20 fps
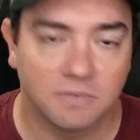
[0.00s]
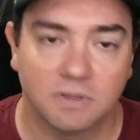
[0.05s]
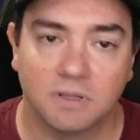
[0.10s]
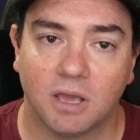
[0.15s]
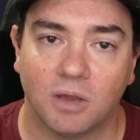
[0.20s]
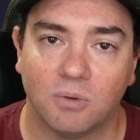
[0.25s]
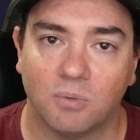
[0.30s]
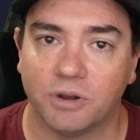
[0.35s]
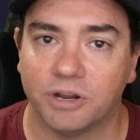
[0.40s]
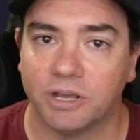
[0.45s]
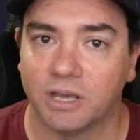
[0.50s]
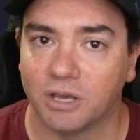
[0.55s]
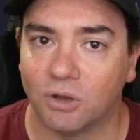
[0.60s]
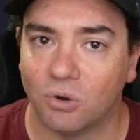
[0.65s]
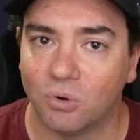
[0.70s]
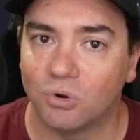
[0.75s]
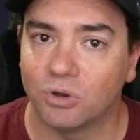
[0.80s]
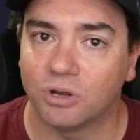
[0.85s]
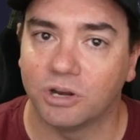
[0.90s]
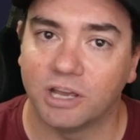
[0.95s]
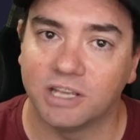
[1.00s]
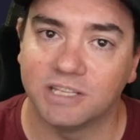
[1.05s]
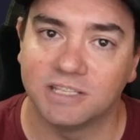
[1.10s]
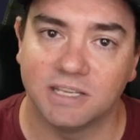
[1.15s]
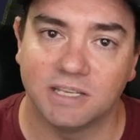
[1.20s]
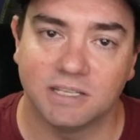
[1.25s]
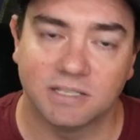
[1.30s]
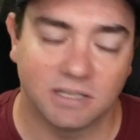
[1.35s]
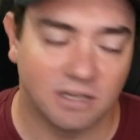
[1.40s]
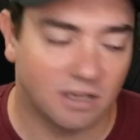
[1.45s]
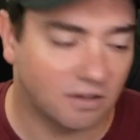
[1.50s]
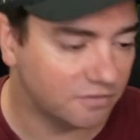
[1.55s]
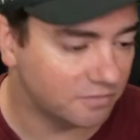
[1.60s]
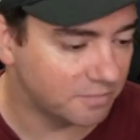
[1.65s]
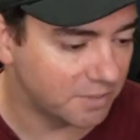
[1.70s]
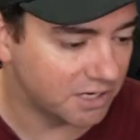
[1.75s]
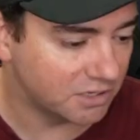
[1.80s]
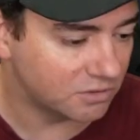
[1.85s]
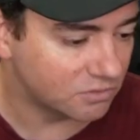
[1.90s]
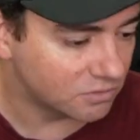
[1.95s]
to organize these in
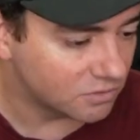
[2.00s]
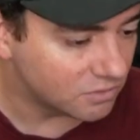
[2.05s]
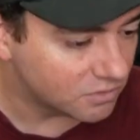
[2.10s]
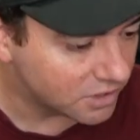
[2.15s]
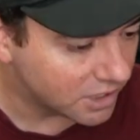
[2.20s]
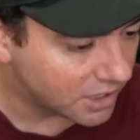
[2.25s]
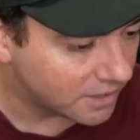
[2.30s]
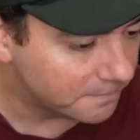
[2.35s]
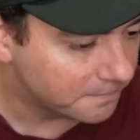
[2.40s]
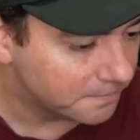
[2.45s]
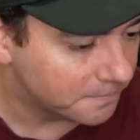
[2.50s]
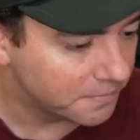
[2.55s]
alphabetical order.